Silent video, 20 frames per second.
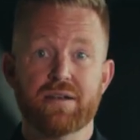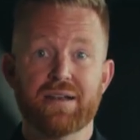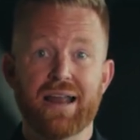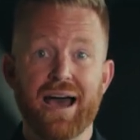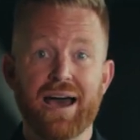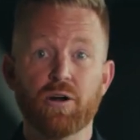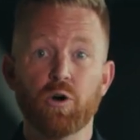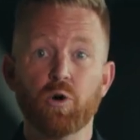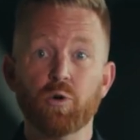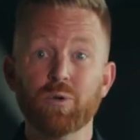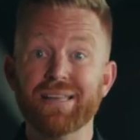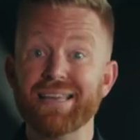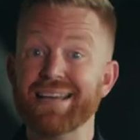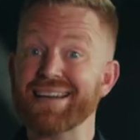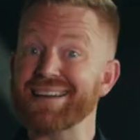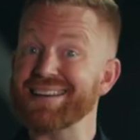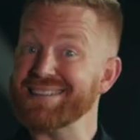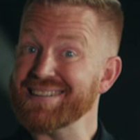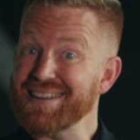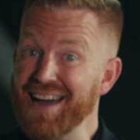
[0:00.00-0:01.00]
not only
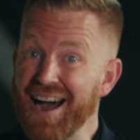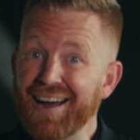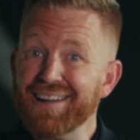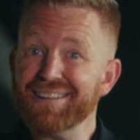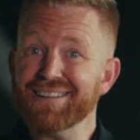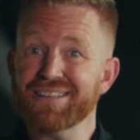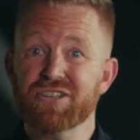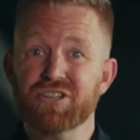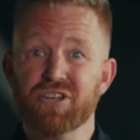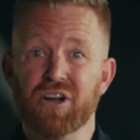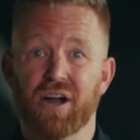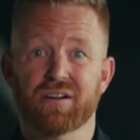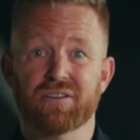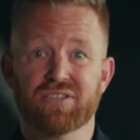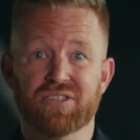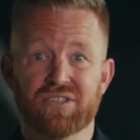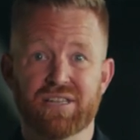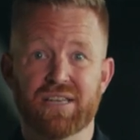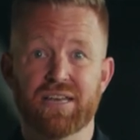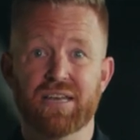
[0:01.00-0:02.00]
acknowledge our
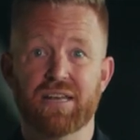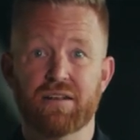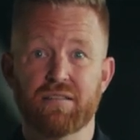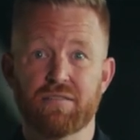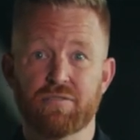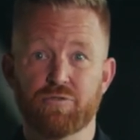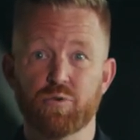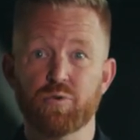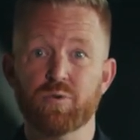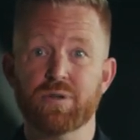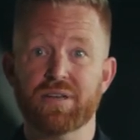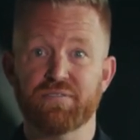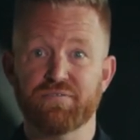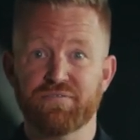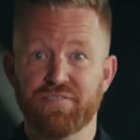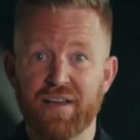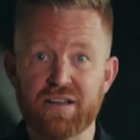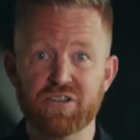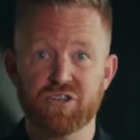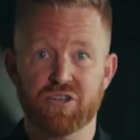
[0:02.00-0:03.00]
sin through
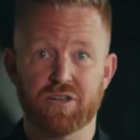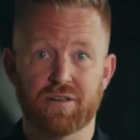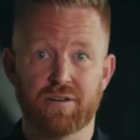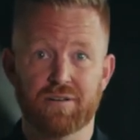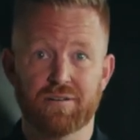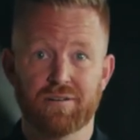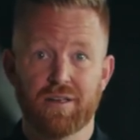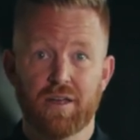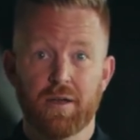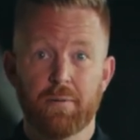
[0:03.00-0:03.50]
confession,